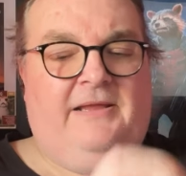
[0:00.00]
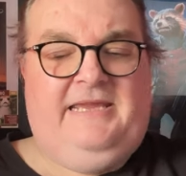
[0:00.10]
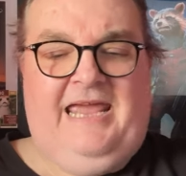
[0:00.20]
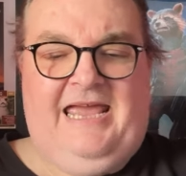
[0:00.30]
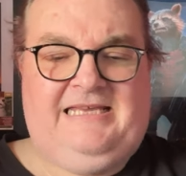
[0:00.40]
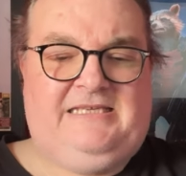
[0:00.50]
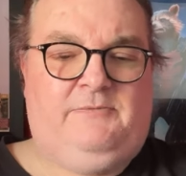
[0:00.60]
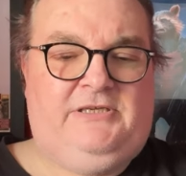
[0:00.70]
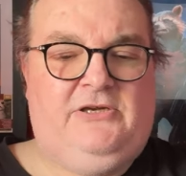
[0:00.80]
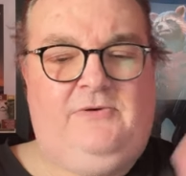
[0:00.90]
Yes,
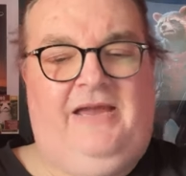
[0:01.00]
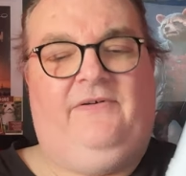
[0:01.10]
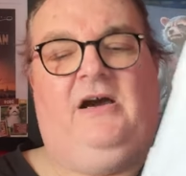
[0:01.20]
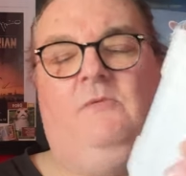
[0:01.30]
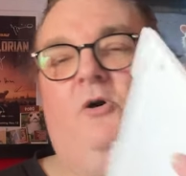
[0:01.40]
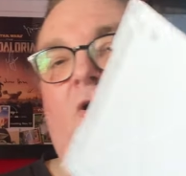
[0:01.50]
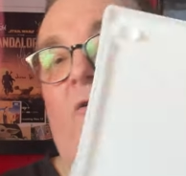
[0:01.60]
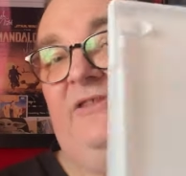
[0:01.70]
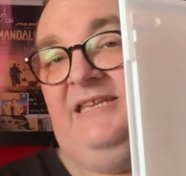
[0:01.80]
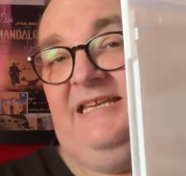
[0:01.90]
we do have artwork
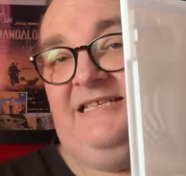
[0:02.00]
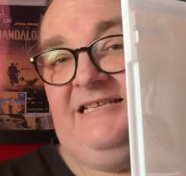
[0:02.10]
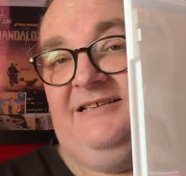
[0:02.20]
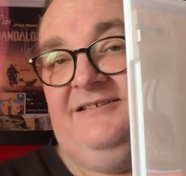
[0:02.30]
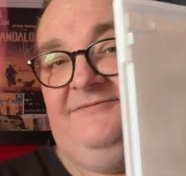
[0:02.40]
on the disc.